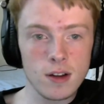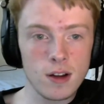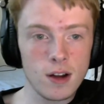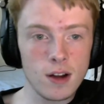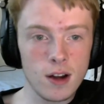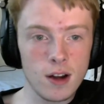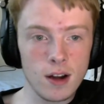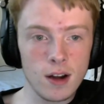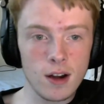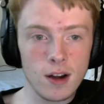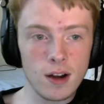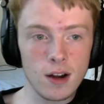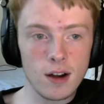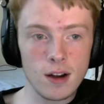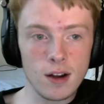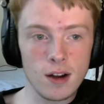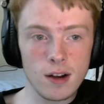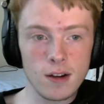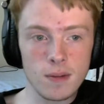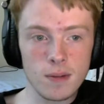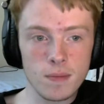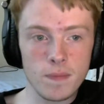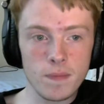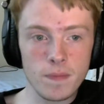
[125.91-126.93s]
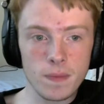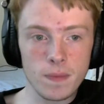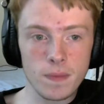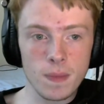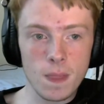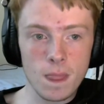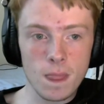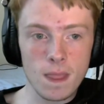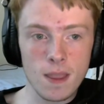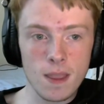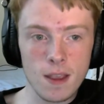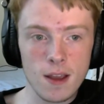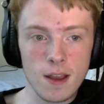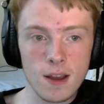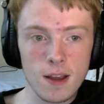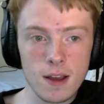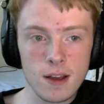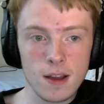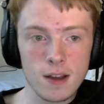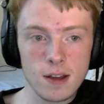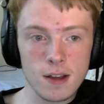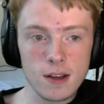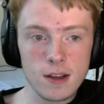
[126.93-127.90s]
Um,
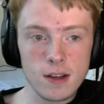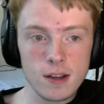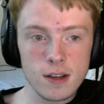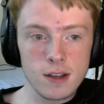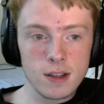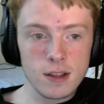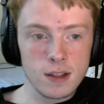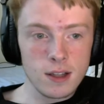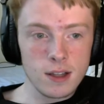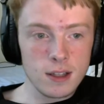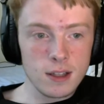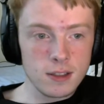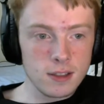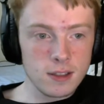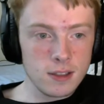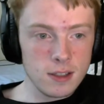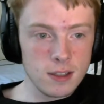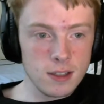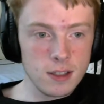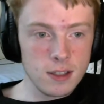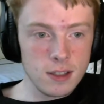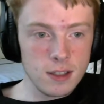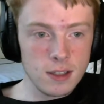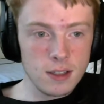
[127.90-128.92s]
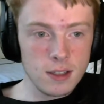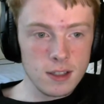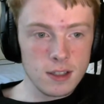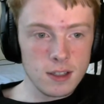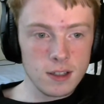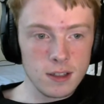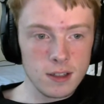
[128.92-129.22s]
let's see.